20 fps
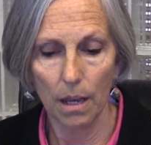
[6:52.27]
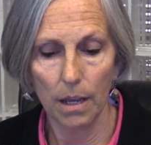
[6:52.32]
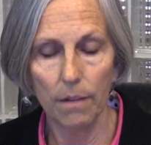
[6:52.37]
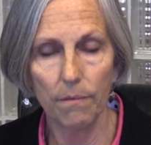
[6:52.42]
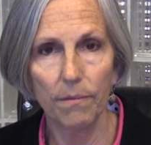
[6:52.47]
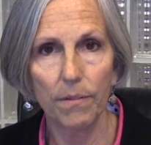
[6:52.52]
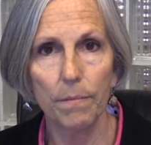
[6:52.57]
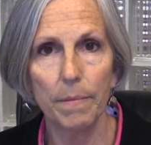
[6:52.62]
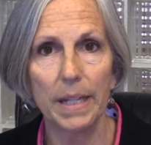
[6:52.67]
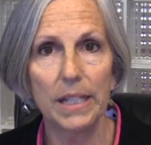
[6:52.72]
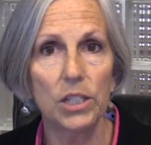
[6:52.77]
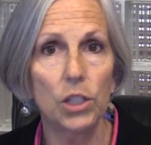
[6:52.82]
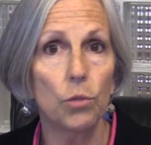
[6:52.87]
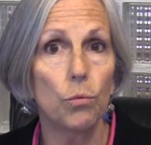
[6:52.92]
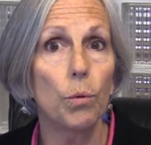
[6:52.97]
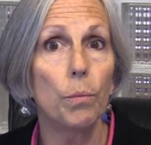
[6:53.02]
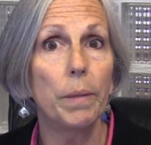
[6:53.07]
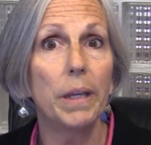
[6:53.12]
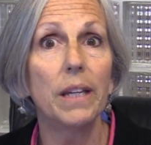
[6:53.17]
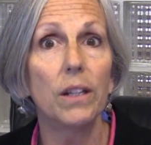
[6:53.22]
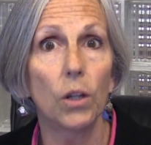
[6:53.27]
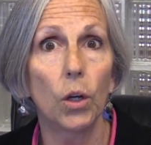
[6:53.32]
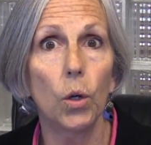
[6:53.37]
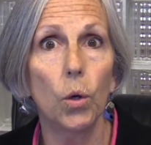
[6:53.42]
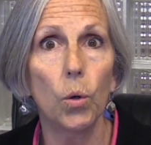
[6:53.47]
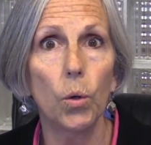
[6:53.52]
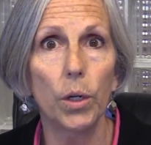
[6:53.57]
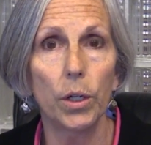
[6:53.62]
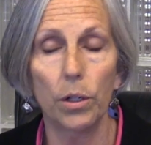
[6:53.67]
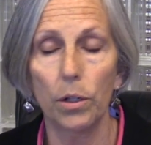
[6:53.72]
information will be in a
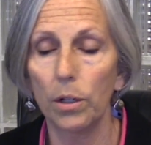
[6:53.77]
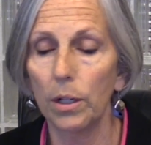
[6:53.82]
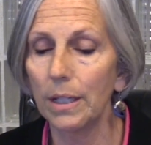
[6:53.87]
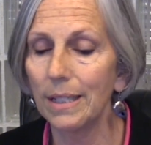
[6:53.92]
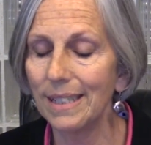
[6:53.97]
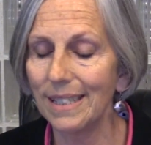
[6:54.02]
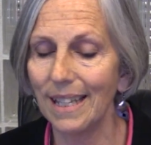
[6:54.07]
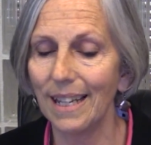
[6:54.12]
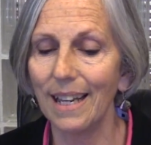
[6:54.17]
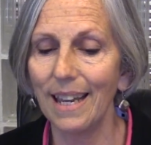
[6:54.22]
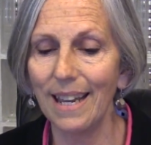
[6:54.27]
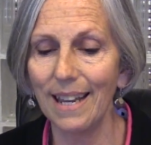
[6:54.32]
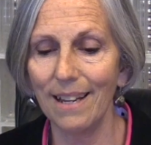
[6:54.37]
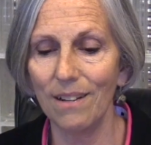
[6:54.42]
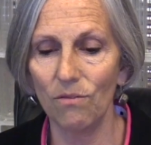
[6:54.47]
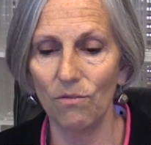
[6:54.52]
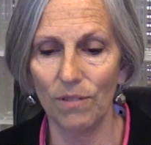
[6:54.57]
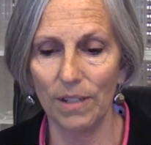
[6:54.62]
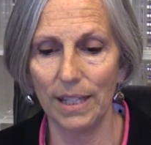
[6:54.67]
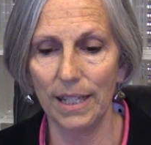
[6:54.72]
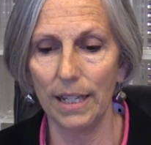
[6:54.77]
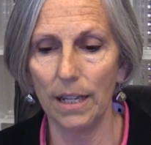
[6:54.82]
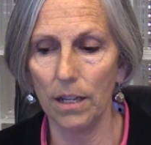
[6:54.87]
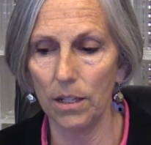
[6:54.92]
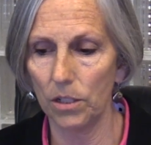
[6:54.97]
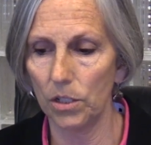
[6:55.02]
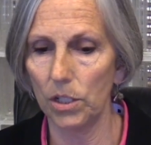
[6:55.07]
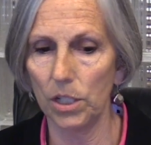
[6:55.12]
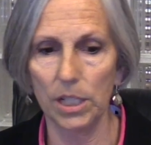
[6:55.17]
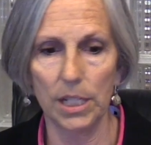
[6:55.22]
corner because they can't really
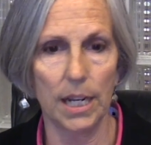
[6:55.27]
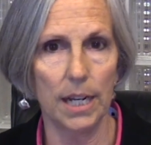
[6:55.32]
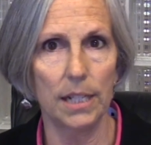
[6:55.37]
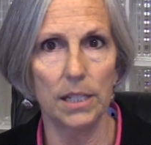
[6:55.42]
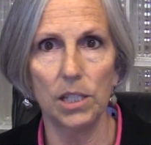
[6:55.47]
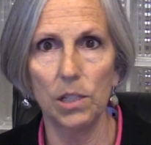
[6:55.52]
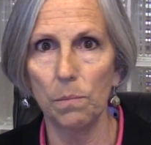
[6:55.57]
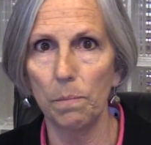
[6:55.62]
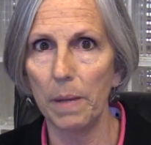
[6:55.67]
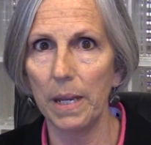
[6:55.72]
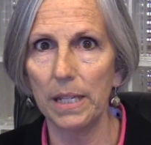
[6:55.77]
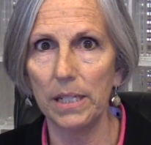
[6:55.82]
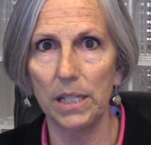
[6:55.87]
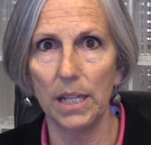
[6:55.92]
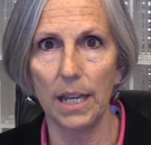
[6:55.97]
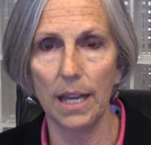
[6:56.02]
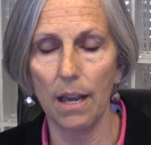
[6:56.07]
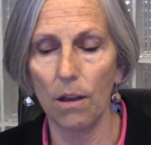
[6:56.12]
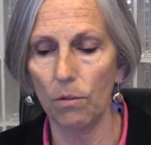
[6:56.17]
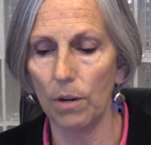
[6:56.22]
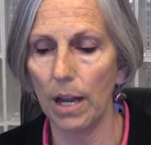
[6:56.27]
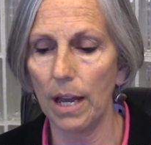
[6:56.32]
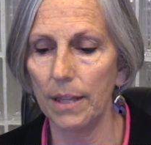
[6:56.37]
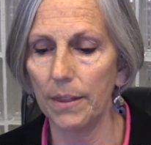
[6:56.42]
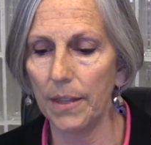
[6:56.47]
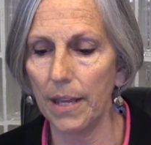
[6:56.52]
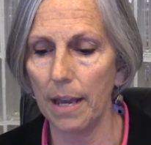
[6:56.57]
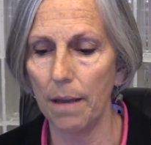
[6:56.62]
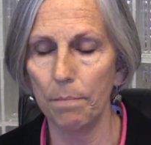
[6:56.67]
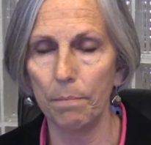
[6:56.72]
understand spacing out
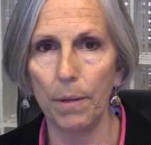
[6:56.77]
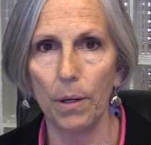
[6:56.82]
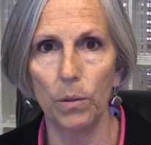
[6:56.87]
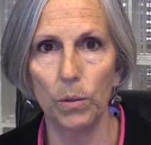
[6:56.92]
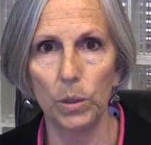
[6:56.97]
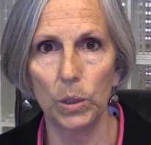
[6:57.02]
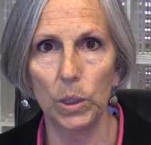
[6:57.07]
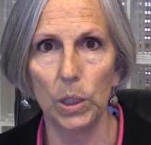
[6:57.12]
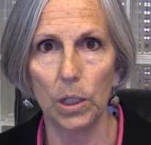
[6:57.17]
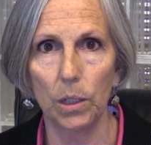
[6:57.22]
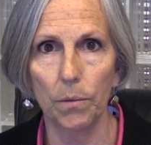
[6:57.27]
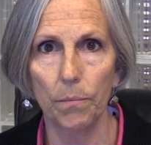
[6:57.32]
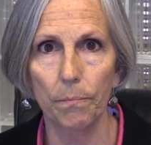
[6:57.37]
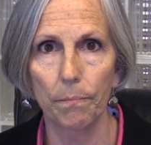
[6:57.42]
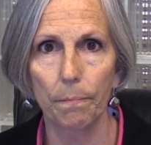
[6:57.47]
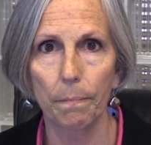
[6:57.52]
on that poster.